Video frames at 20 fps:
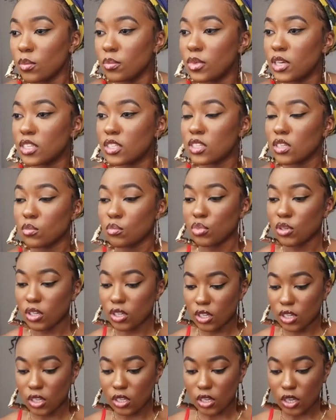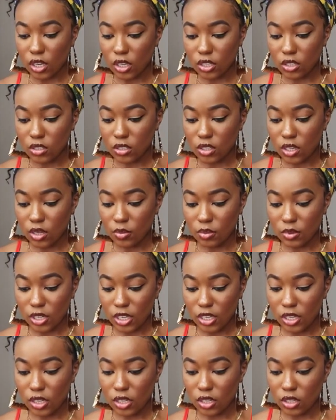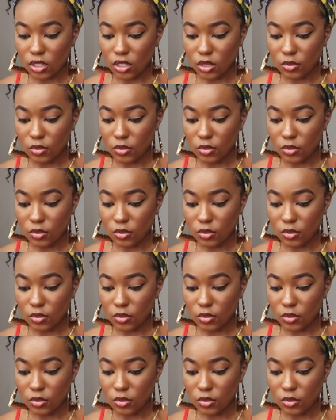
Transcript: A messy bun. Like, stop playing.